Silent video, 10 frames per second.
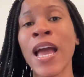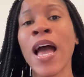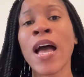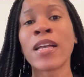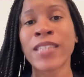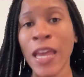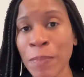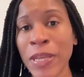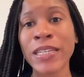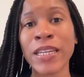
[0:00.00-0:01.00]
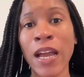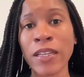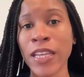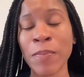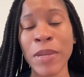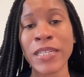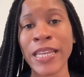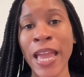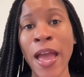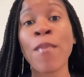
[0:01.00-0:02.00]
send me a DM,